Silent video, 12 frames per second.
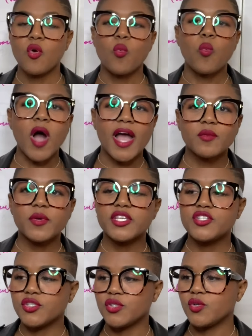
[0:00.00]
why we
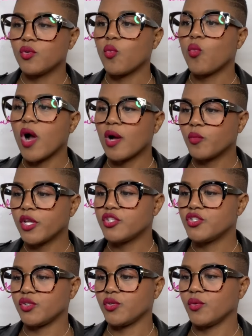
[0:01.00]
do what we
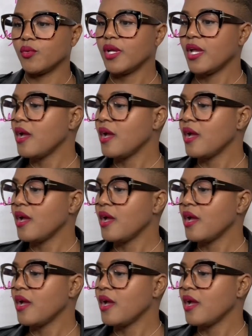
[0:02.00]
do.